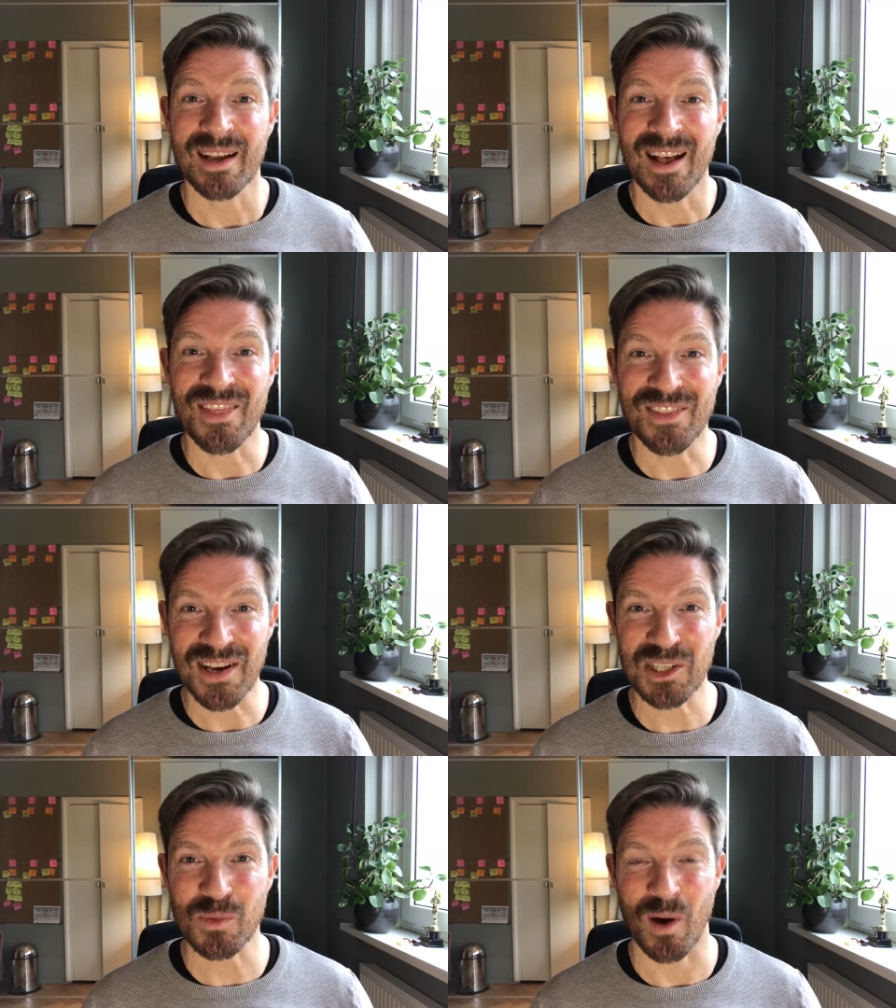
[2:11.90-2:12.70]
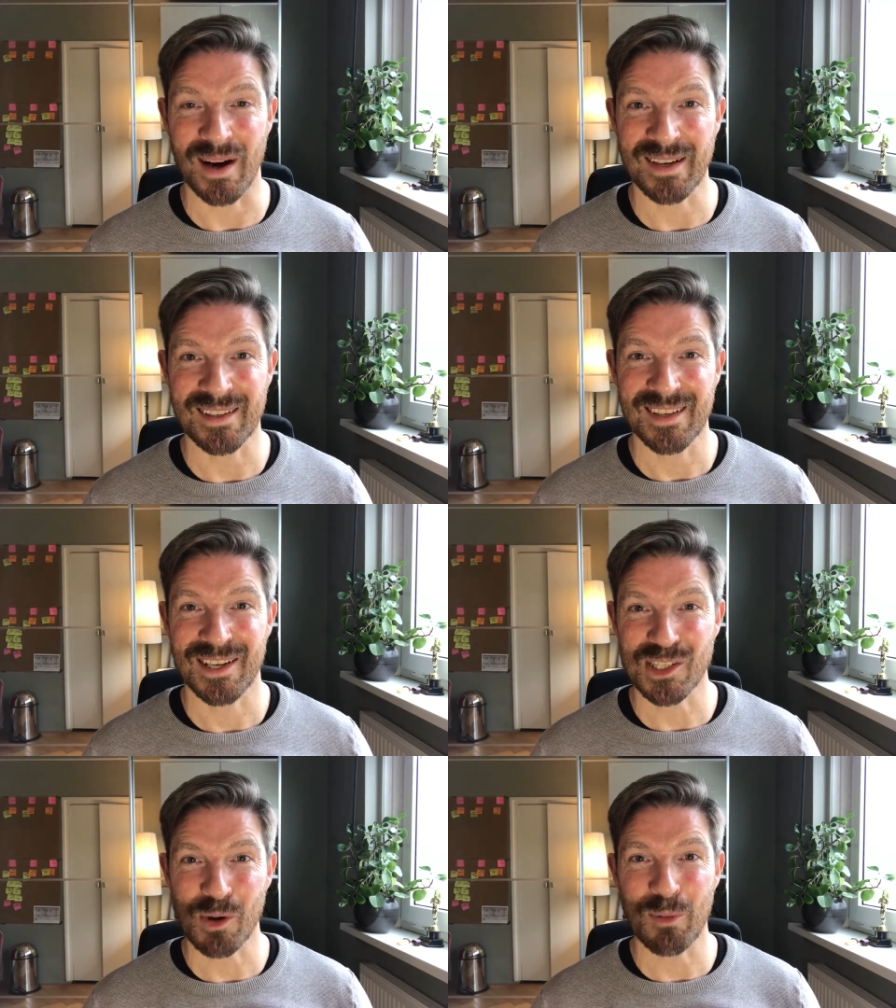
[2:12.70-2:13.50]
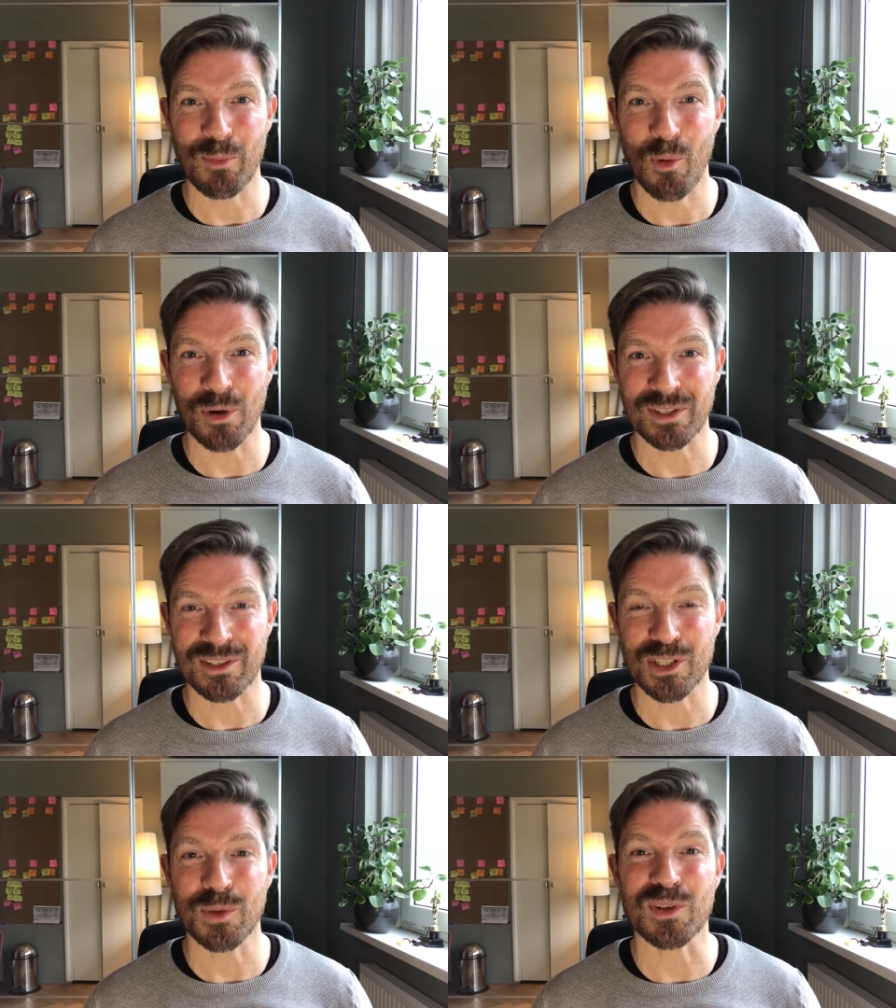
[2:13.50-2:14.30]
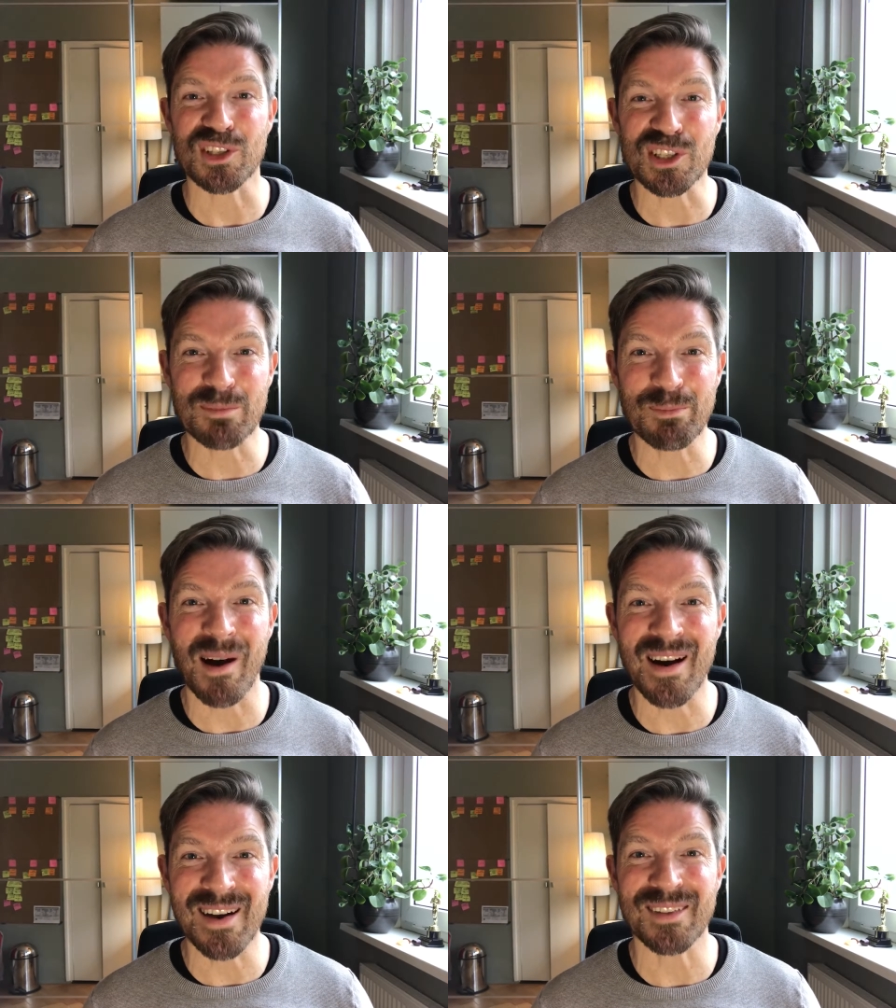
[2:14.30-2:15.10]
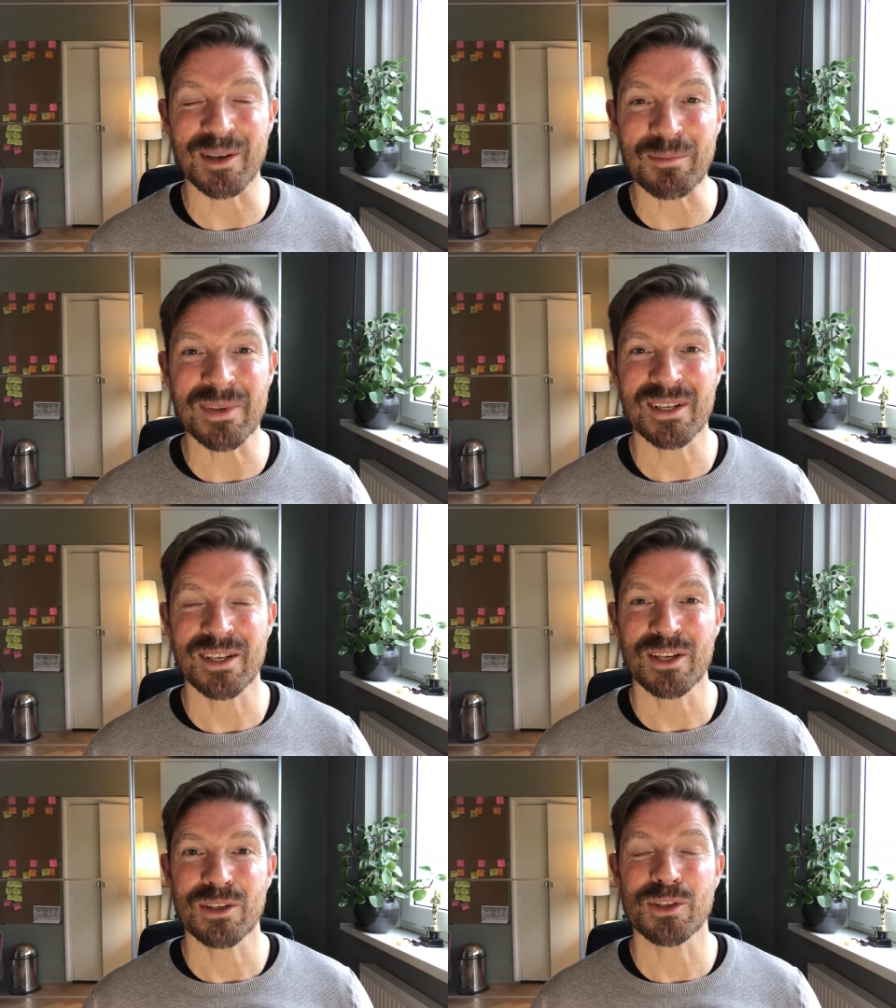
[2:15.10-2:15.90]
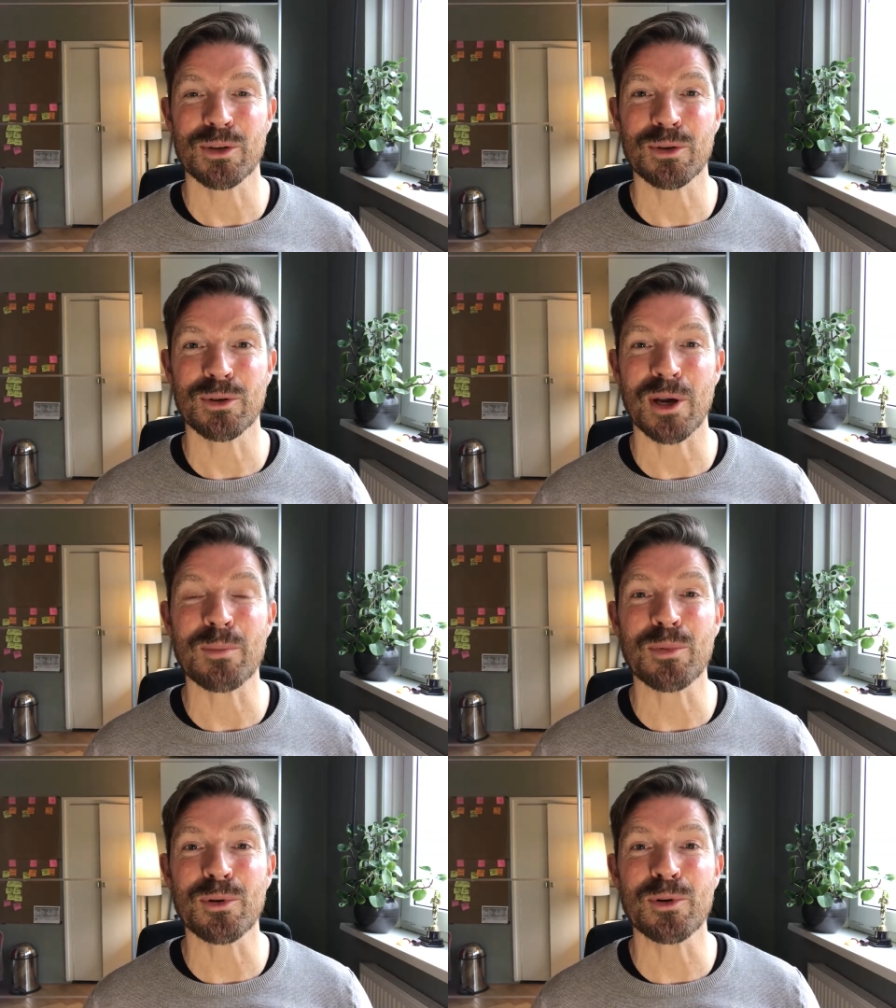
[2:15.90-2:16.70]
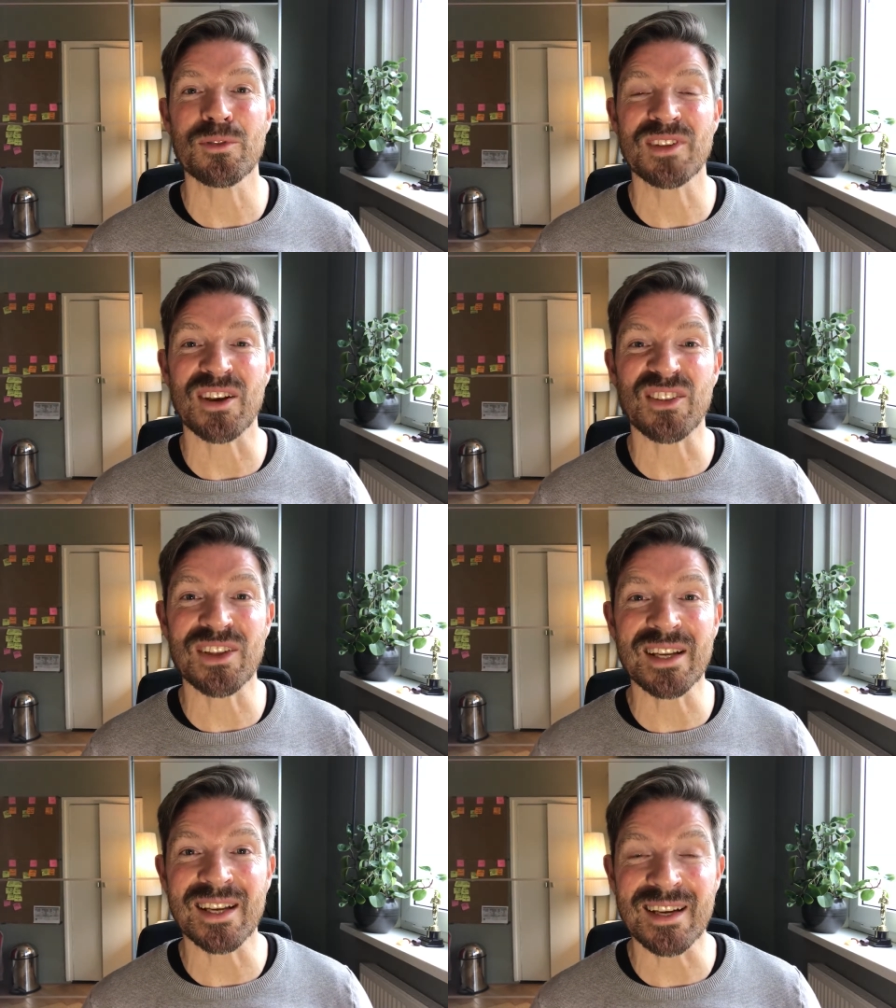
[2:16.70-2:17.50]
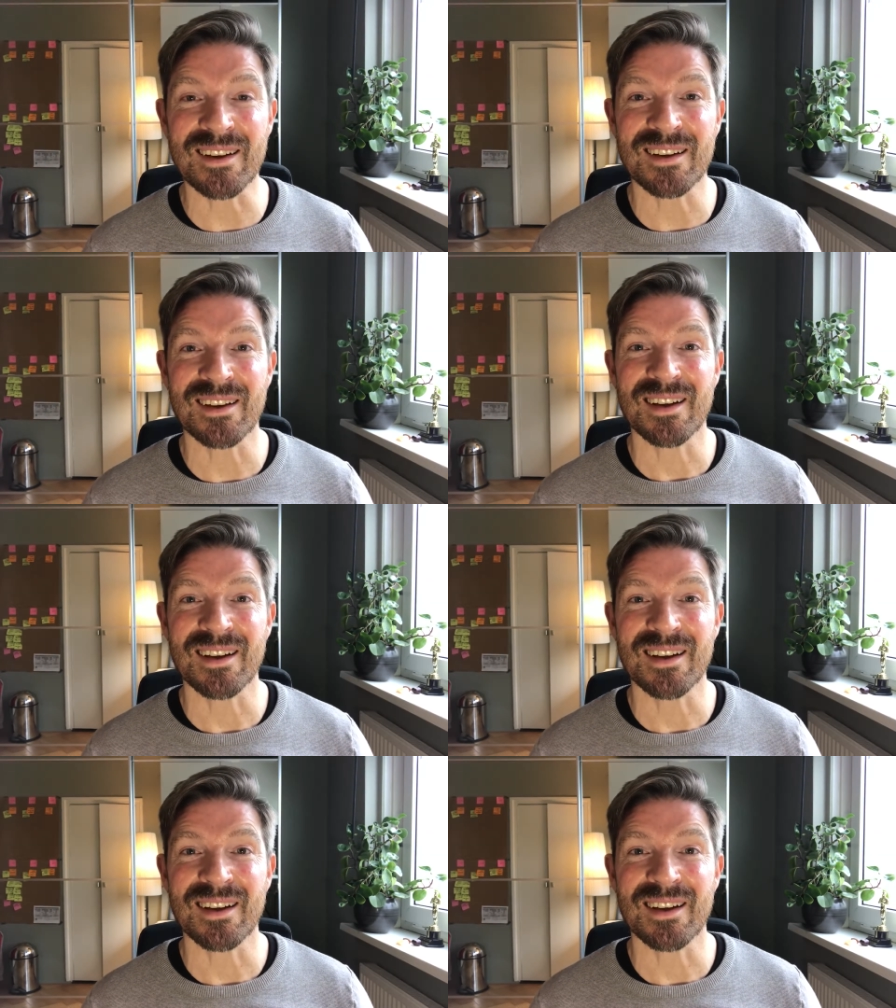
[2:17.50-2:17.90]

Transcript: And that's why it's so important to inspire them to improve their thinking